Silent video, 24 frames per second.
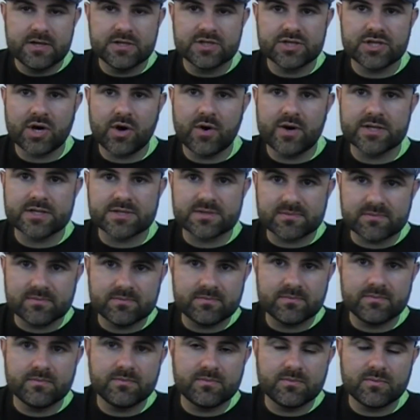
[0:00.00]
So it's
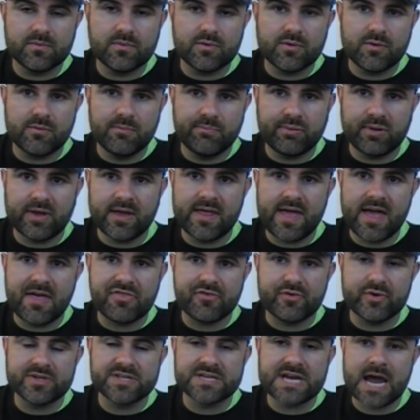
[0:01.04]
play that
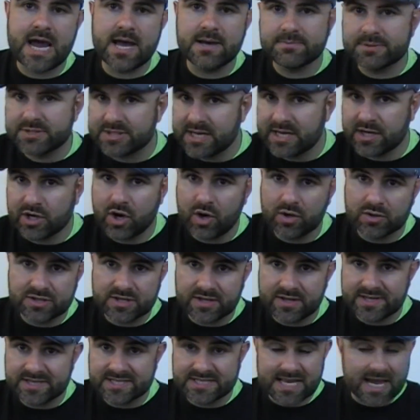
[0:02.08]
3 times, then go
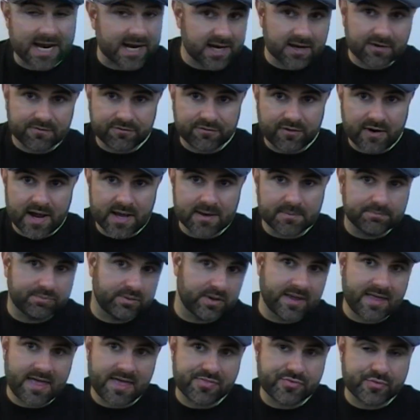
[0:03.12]
to the 2nd fret,
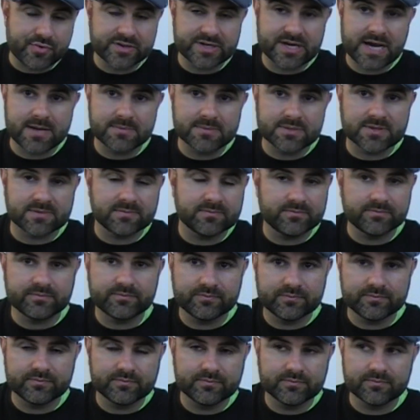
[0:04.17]
play that 3 times,
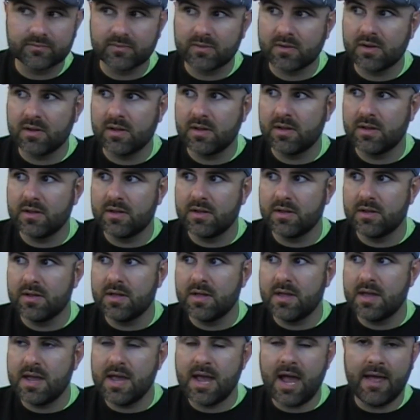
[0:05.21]

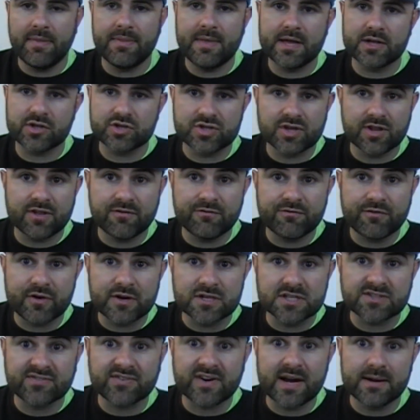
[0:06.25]
and then to the
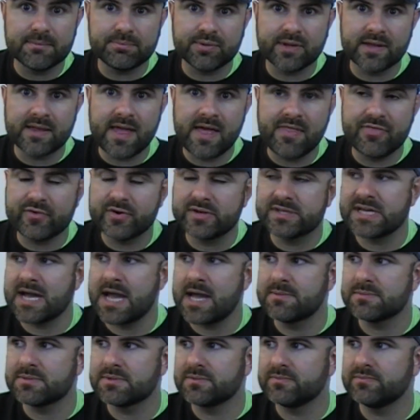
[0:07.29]
1st fret, play that 3
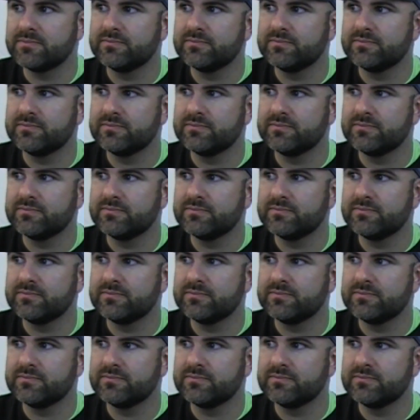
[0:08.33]
times.